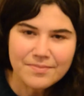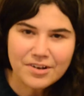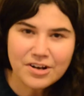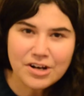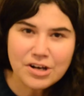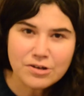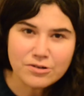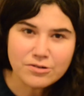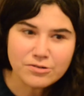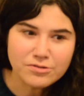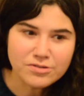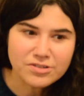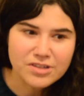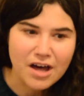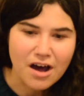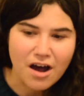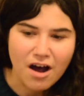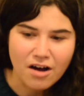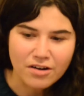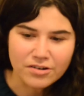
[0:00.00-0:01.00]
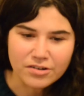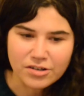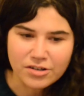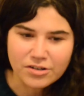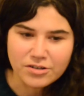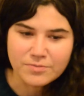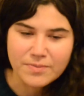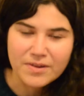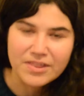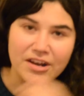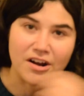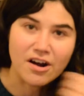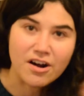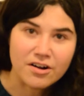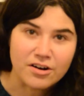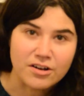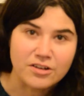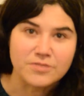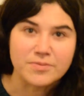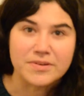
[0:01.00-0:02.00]
clues that aren't clues but then are
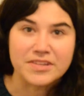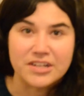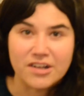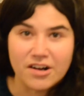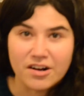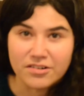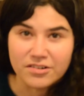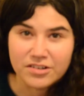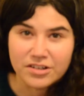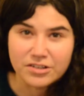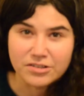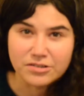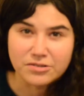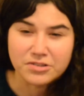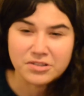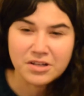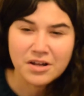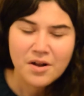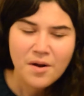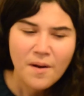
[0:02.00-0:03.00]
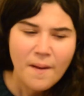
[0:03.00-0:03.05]
clues but then aren't clues.